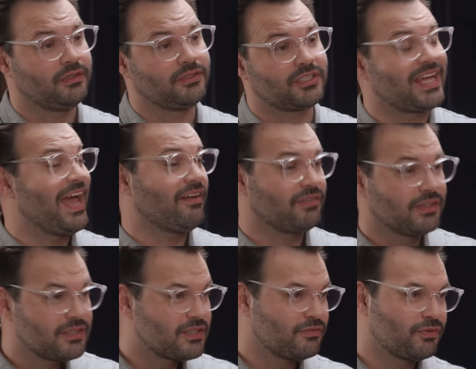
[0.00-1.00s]
just having
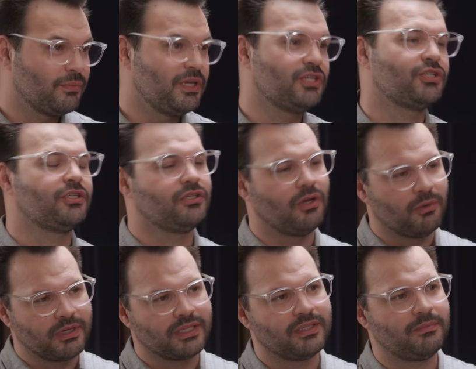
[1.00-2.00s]
this information,
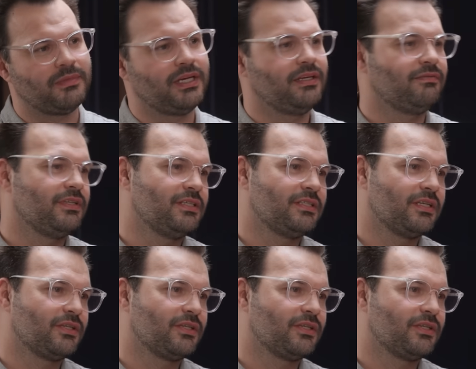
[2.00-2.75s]
knowing that many of these